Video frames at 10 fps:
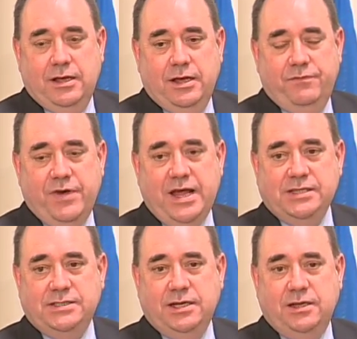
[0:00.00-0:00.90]

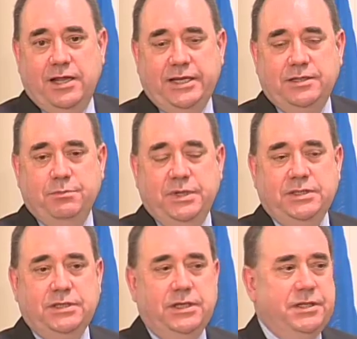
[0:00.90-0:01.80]
advance and
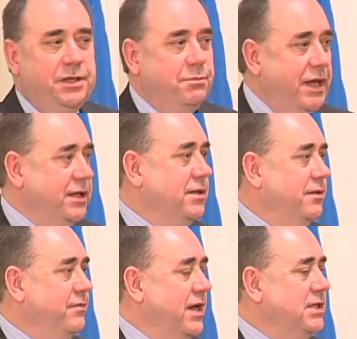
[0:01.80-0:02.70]
enlightenment and indeed medical
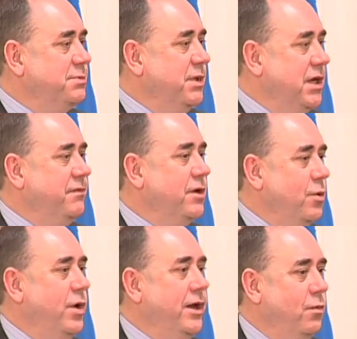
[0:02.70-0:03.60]
advance, but never
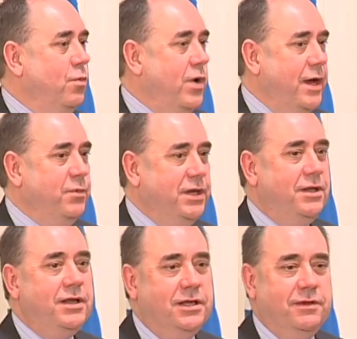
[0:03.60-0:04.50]
quite why we'd
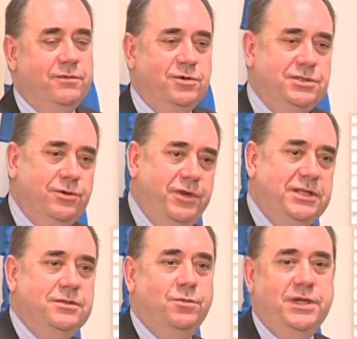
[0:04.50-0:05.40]
done it. And of course, the
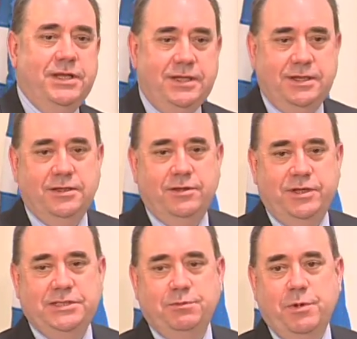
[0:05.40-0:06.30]
reason we did it, and the
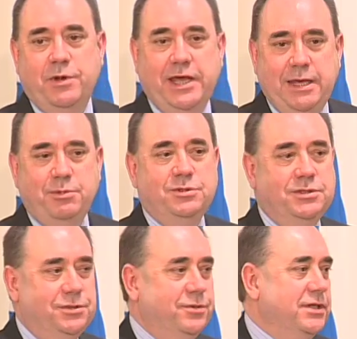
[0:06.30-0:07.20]
reason we were able to
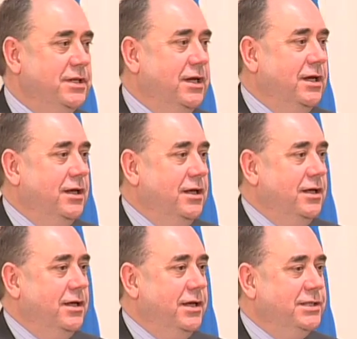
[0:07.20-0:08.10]
do it,
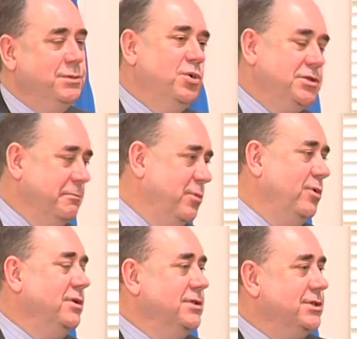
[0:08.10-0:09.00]
is the most
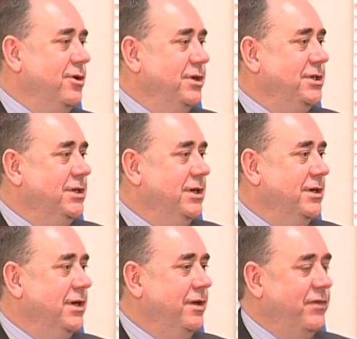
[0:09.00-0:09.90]
important Scottish
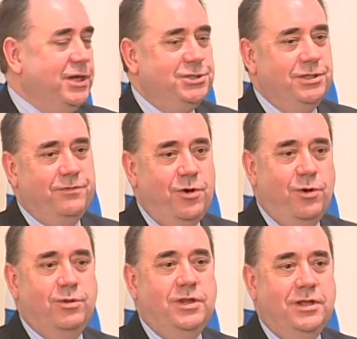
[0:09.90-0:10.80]
invention of
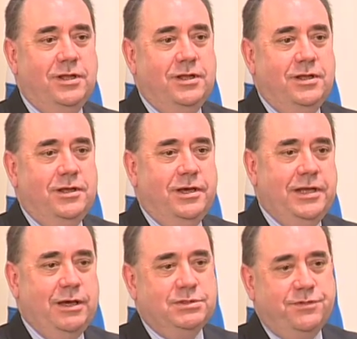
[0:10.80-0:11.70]
all, and
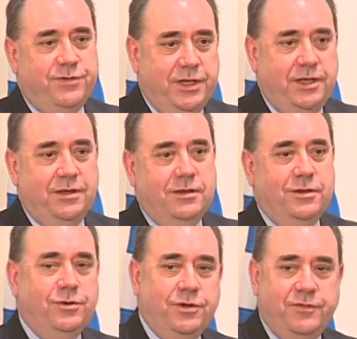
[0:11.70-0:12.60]
that was free,
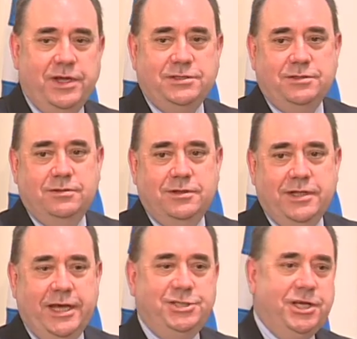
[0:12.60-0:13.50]
universal
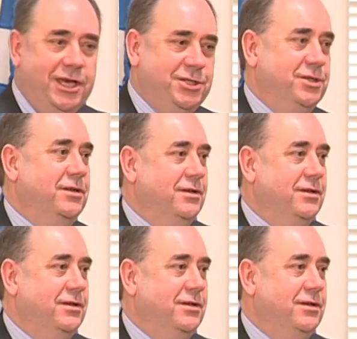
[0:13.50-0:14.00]
education.